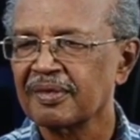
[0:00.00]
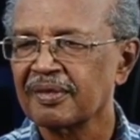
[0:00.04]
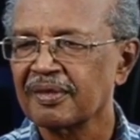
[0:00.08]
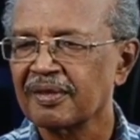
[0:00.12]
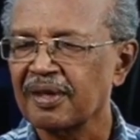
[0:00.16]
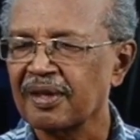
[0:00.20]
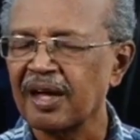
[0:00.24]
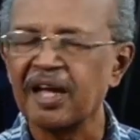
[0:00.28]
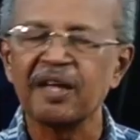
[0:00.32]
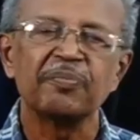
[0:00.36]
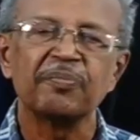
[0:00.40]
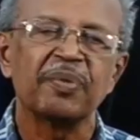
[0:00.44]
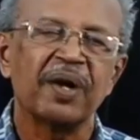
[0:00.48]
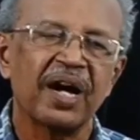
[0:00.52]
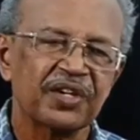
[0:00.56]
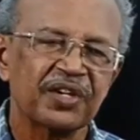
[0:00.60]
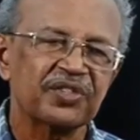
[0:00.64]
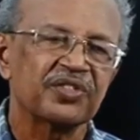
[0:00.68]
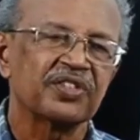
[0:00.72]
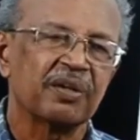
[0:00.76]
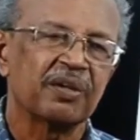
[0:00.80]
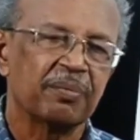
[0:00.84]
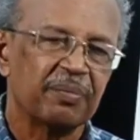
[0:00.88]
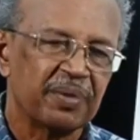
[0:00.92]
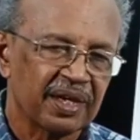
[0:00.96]
I passed
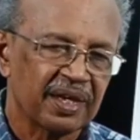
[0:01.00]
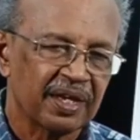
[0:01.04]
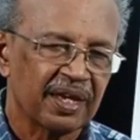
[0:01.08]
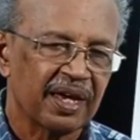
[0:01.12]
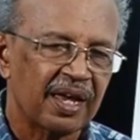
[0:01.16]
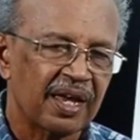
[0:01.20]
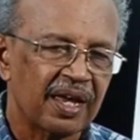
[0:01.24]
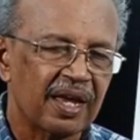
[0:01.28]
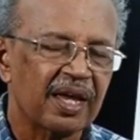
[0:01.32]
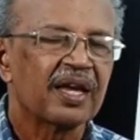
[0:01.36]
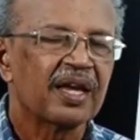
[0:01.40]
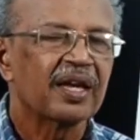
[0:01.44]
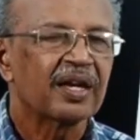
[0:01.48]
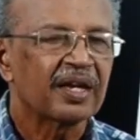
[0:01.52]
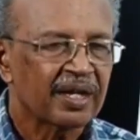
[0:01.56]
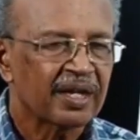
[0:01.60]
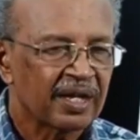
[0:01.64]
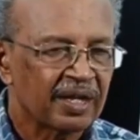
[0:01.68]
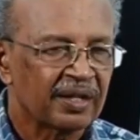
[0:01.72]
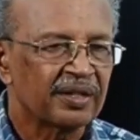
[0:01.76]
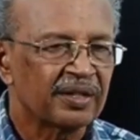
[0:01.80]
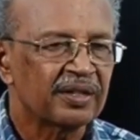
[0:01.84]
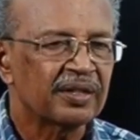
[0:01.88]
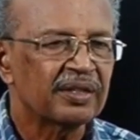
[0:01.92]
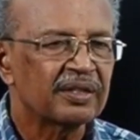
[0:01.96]
the BA
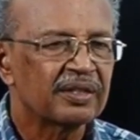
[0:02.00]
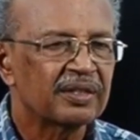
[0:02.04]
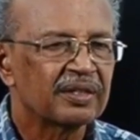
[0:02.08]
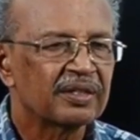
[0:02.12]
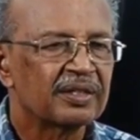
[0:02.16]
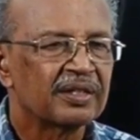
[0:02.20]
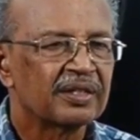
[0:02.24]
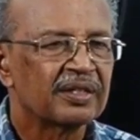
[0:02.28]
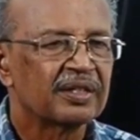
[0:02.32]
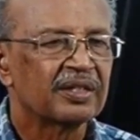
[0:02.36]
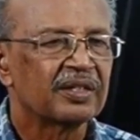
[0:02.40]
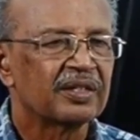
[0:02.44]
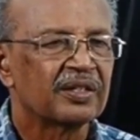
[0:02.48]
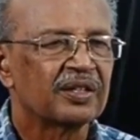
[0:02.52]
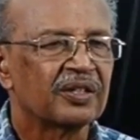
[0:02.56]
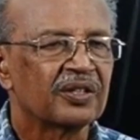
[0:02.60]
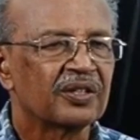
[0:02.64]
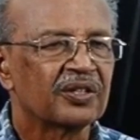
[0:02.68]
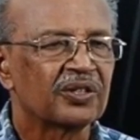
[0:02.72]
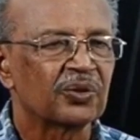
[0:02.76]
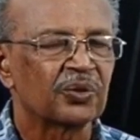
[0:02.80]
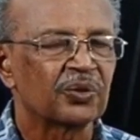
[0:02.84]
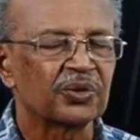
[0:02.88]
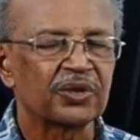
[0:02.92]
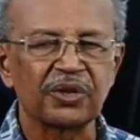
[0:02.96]
in
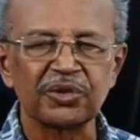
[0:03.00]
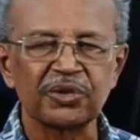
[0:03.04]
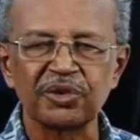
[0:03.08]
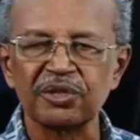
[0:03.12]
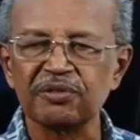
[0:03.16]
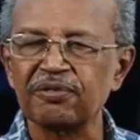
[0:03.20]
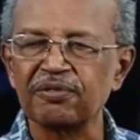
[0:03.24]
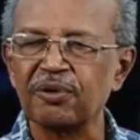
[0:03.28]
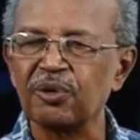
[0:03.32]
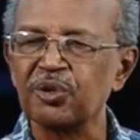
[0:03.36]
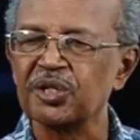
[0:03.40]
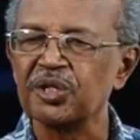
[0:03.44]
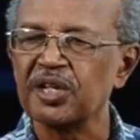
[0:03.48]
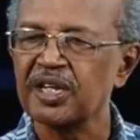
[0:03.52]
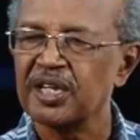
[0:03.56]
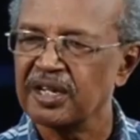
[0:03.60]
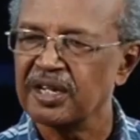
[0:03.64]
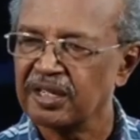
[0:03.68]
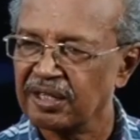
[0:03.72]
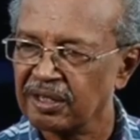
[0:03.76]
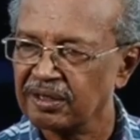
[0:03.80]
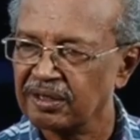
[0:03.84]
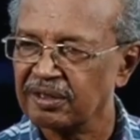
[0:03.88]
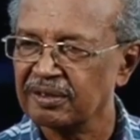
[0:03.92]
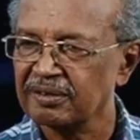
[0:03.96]

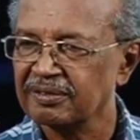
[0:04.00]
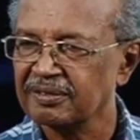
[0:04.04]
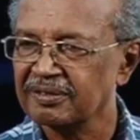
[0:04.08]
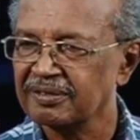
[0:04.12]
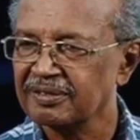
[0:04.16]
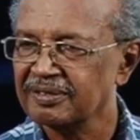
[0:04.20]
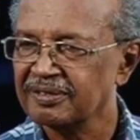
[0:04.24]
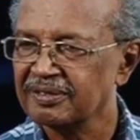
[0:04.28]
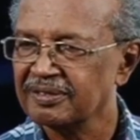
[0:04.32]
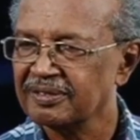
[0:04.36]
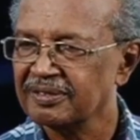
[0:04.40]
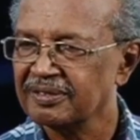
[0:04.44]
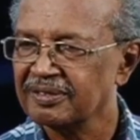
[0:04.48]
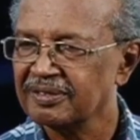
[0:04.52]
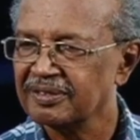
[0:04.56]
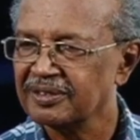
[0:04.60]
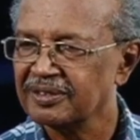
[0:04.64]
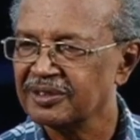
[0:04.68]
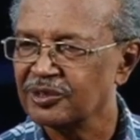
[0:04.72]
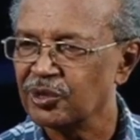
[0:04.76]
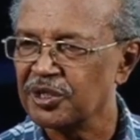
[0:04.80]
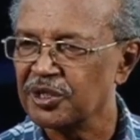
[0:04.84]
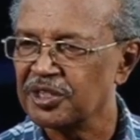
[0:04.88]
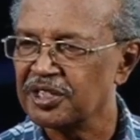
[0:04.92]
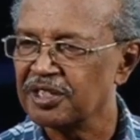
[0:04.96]

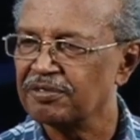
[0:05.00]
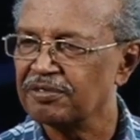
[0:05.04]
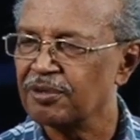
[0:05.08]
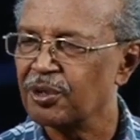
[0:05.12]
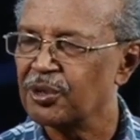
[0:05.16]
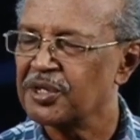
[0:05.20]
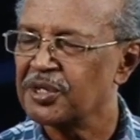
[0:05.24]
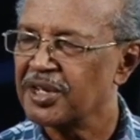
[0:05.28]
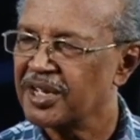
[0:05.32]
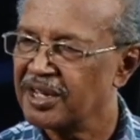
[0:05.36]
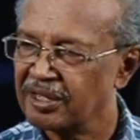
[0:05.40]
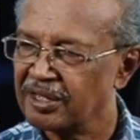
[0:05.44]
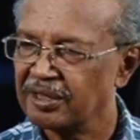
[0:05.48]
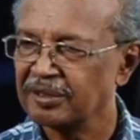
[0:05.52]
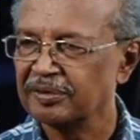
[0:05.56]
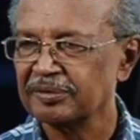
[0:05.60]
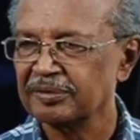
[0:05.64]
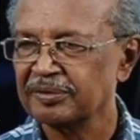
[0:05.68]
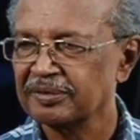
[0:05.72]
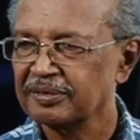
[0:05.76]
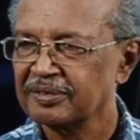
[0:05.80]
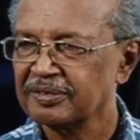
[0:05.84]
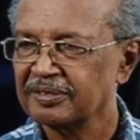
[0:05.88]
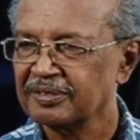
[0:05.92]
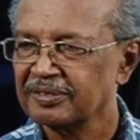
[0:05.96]
2014.
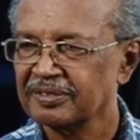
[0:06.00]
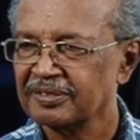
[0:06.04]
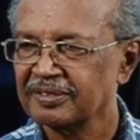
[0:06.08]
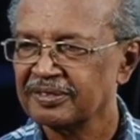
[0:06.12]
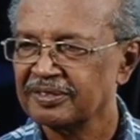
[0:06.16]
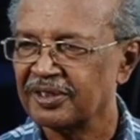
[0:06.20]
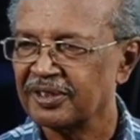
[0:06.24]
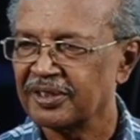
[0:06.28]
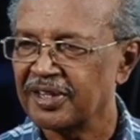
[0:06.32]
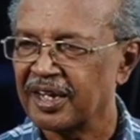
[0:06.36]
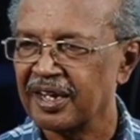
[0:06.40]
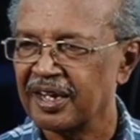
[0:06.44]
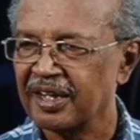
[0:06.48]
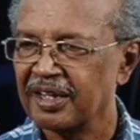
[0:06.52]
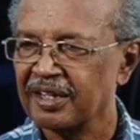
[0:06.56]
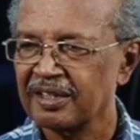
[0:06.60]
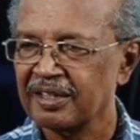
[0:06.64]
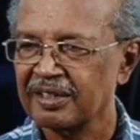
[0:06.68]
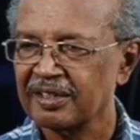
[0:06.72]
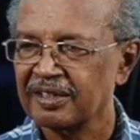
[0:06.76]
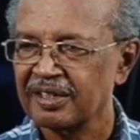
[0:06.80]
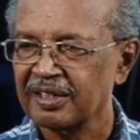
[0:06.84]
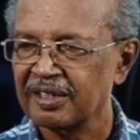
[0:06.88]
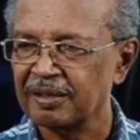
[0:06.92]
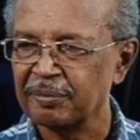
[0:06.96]
Okay.
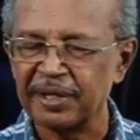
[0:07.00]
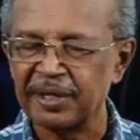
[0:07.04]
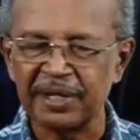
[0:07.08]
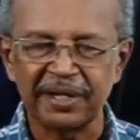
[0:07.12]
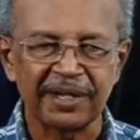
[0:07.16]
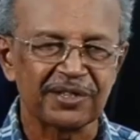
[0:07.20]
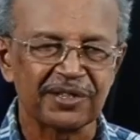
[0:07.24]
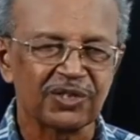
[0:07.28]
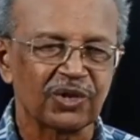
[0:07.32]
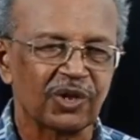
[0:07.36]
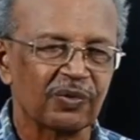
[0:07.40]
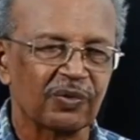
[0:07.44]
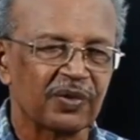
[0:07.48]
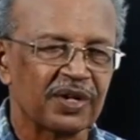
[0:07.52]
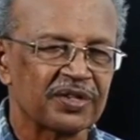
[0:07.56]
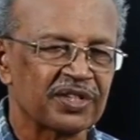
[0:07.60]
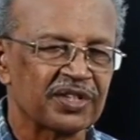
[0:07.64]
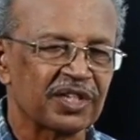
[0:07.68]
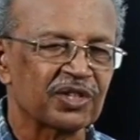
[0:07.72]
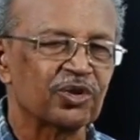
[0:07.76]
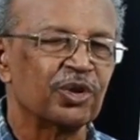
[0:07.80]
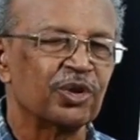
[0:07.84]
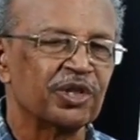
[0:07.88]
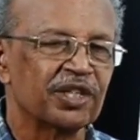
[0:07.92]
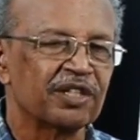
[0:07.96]
Americans always say
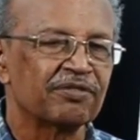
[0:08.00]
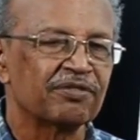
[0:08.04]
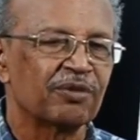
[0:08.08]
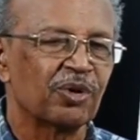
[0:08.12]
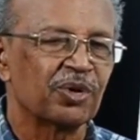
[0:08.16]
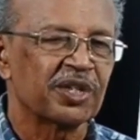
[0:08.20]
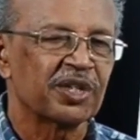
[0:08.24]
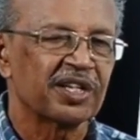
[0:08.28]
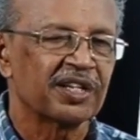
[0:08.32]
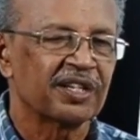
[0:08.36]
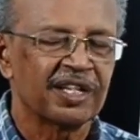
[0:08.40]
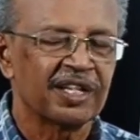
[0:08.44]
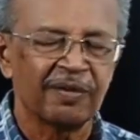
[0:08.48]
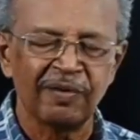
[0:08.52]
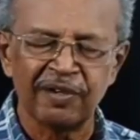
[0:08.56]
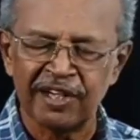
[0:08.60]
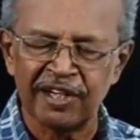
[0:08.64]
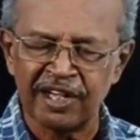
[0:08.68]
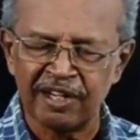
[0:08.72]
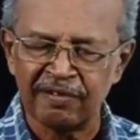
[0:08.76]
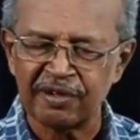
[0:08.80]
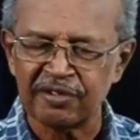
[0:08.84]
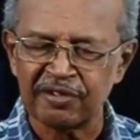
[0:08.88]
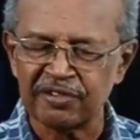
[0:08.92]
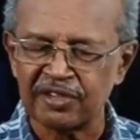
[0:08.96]
2014. They will
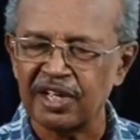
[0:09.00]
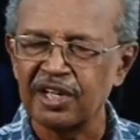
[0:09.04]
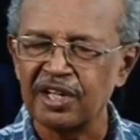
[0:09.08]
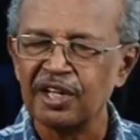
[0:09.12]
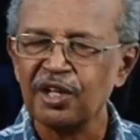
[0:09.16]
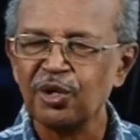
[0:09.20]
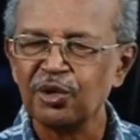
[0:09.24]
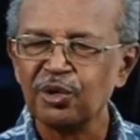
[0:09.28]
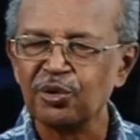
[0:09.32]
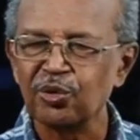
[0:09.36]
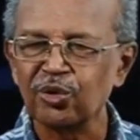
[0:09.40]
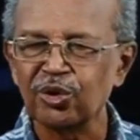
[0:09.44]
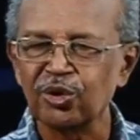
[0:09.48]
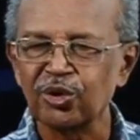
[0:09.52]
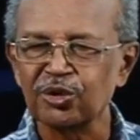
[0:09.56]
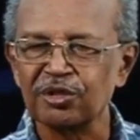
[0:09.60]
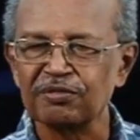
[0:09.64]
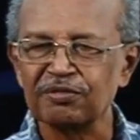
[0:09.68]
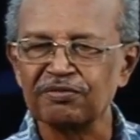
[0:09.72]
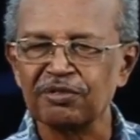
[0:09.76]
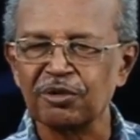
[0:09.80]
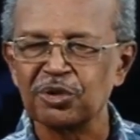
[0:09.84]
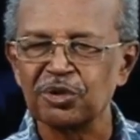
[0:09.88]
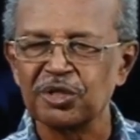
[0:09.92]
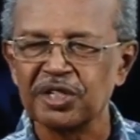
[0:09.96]
never say
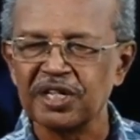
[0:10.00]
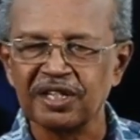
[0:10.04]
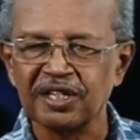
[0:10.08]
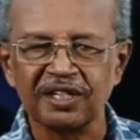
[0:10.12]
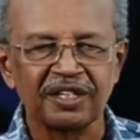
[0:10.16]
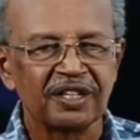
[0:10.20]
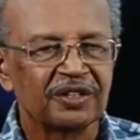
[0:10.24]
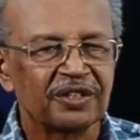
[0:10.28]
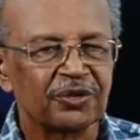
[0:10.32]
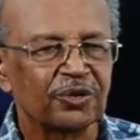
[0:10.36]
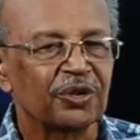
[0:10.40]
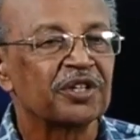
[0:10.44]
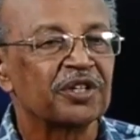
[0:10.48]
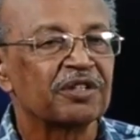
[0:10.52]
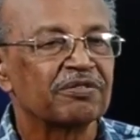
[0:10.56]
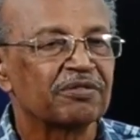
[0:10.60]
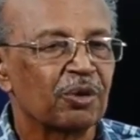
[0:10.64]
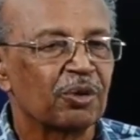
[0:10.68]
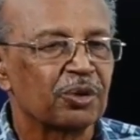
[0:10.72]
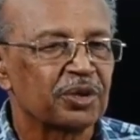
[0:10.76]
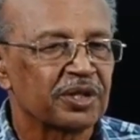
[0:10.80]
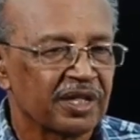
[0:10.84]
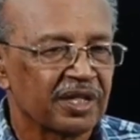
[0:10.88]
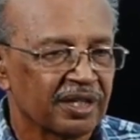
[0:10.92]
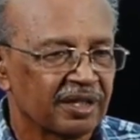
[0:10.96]
2014,
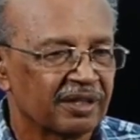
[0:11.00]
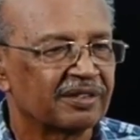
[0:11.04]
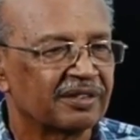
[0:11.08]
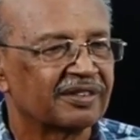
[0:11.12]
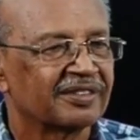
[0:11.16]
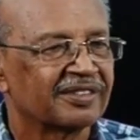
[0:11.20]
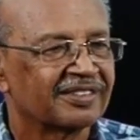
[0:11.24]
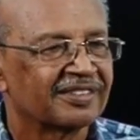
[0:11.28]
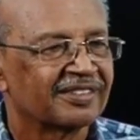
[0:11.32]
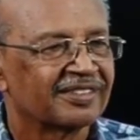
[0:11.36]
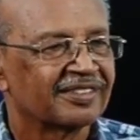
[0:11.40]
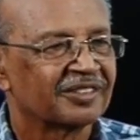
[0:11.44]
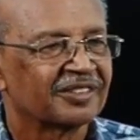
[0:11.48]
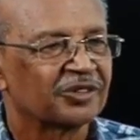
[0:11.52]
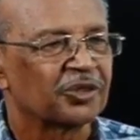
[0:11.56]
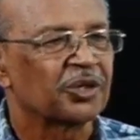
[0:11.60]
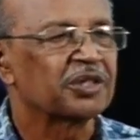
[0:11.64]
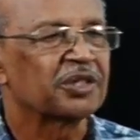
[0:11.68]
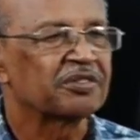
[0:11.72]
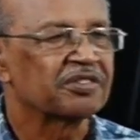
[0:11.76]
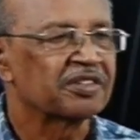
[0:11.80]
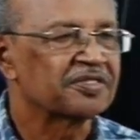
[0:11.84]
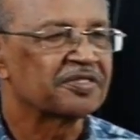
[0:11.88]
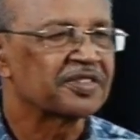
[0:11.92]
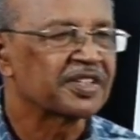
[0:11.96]
2014,
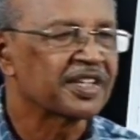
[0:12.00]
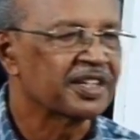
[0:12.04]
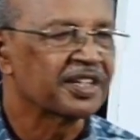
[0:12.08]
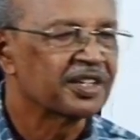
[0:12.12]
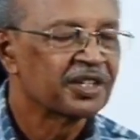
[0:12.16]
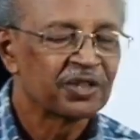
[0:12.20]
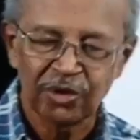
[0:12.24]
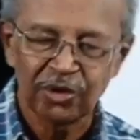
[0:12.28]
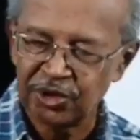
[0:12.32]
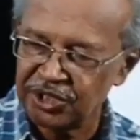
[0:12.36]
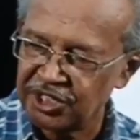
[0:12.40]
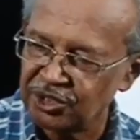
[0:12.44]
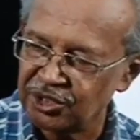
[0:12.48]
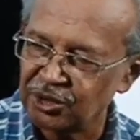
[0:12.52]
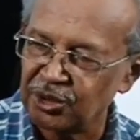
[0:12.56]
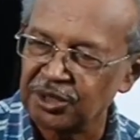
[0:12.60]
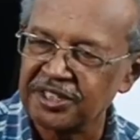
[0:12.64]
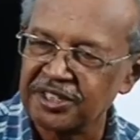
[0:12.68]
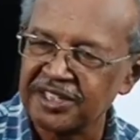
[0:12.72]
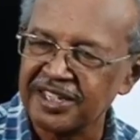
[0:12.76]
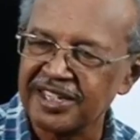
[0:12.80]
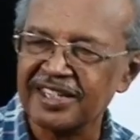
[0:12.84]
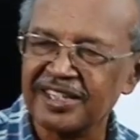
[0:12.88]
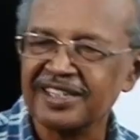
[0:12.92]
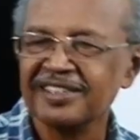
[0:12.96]
2015,
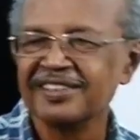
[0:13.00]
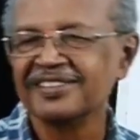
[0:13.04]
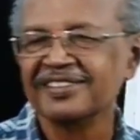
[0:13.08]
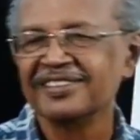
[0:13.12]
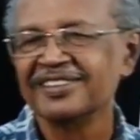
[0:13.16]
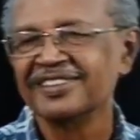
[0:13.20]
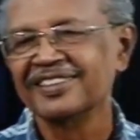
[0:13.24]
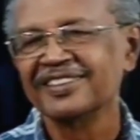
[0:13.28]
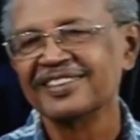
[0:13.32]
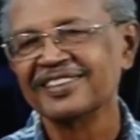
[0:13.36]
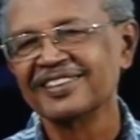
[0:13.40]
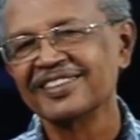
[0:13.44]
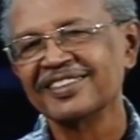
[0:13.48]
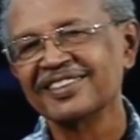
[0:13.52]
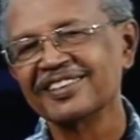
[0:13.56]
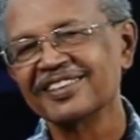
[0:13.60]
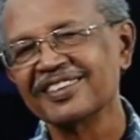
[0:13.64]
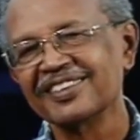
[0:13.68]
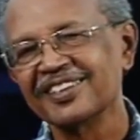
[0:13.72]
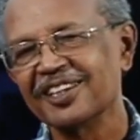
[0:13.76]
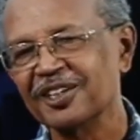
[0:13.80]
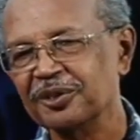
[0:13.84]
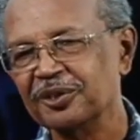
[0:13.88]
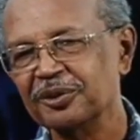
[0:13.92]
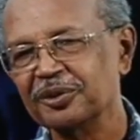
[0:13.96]
2020.
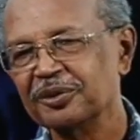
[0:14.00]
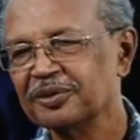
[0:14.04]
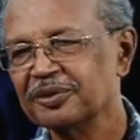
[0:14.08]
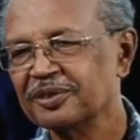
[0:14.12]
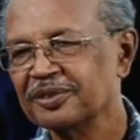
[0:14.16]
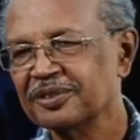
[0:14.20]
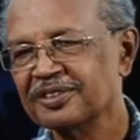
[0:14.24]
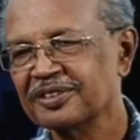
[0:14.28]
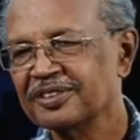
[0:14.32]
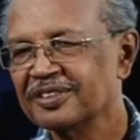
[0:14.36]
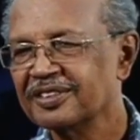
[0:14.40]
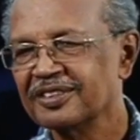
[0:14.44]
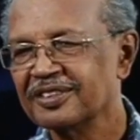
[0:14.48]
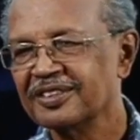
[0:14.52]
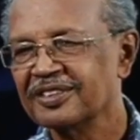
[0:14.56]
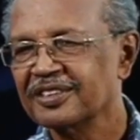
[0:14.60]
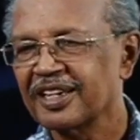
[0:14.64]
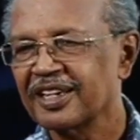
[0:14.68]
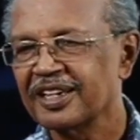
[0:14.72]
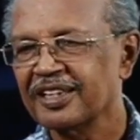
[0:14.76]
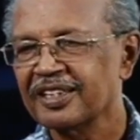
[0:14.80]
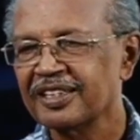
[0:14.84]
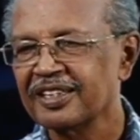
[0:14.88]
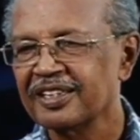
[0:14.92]
No. Okay.